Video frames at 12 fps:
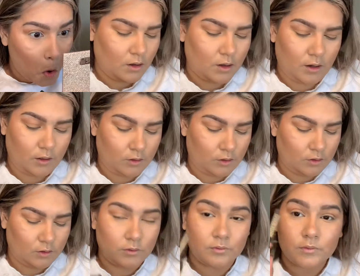Get a
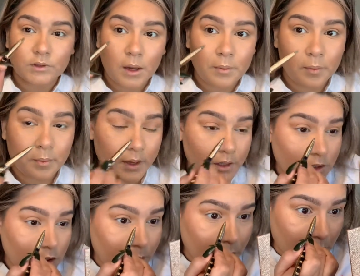little type of
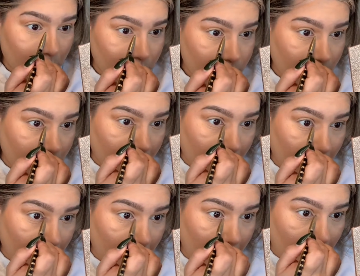pencil brush
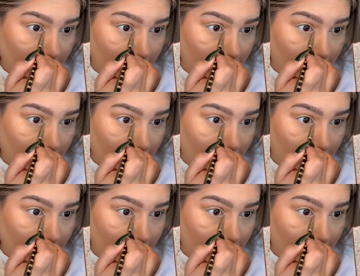and